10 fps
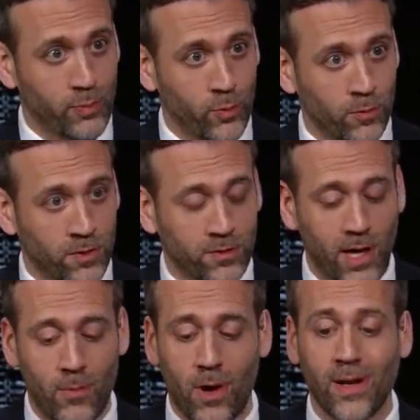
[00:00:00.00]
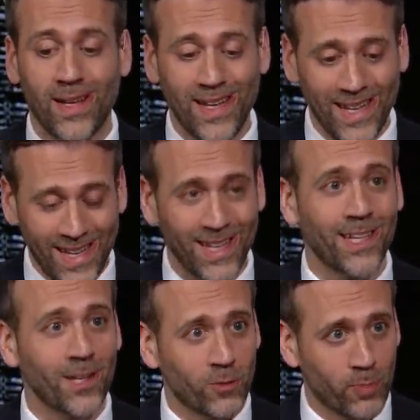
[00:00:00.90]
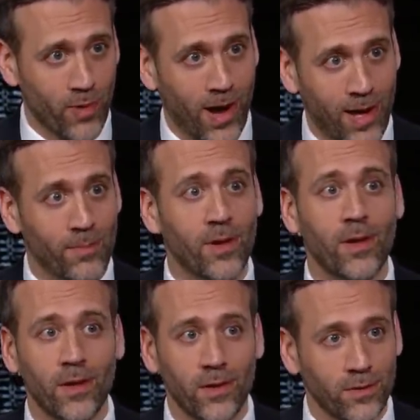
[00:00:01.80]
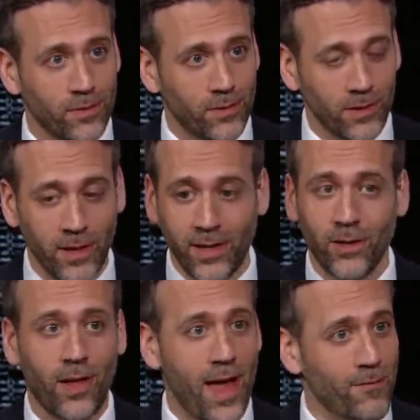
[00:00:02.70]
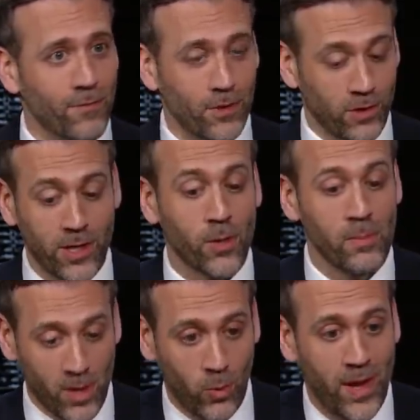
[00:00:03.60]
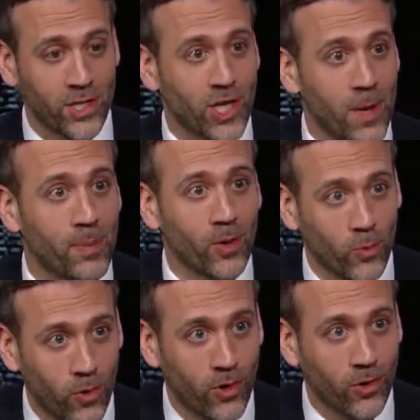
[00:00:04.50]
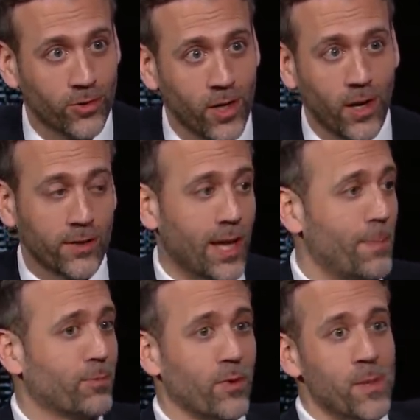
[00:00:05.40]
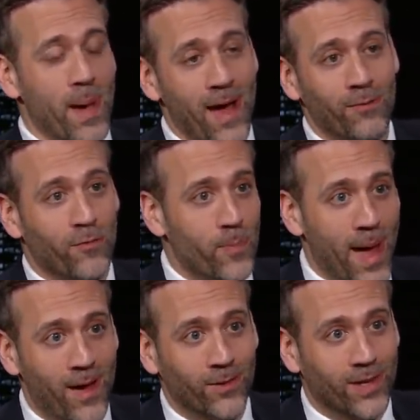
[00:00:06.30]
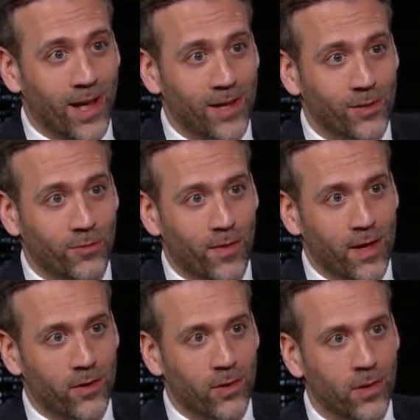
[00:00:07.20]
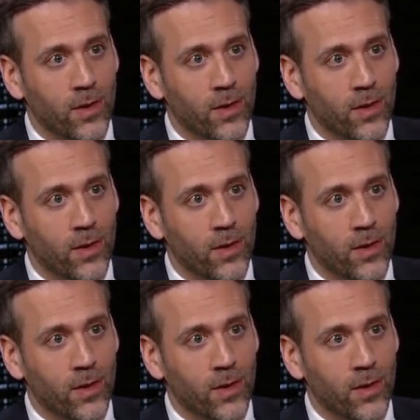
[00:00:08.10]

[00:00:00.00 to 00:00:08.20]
improved as time went on, in his prime, the lineal, the lineal middleweight champion of the world, yeah. a top three pound for pound kind of fighter,